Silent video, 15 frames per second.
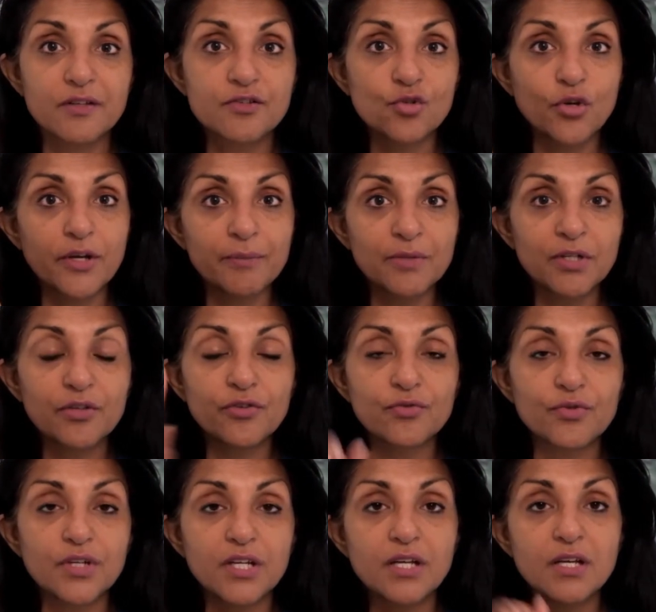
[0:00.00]
Soya milk
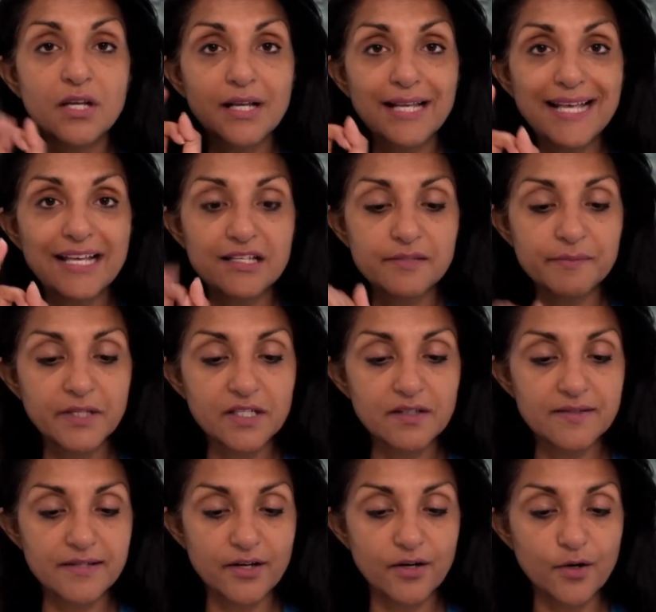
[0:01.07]
3, cow's milk
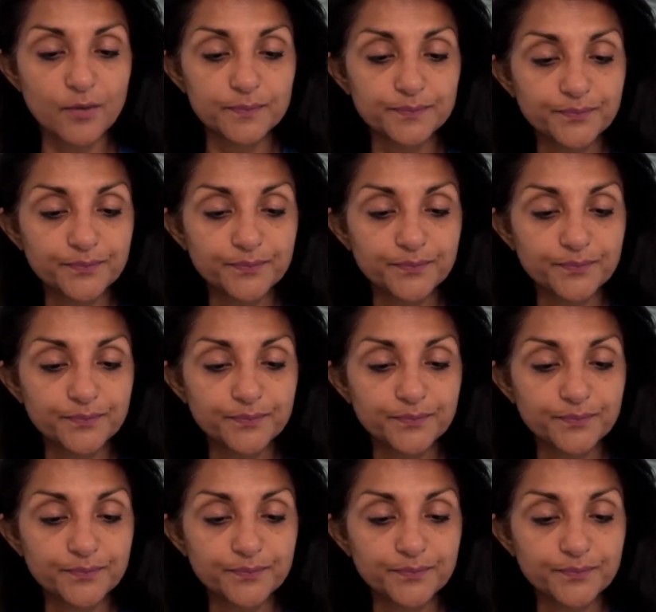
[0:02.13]
0.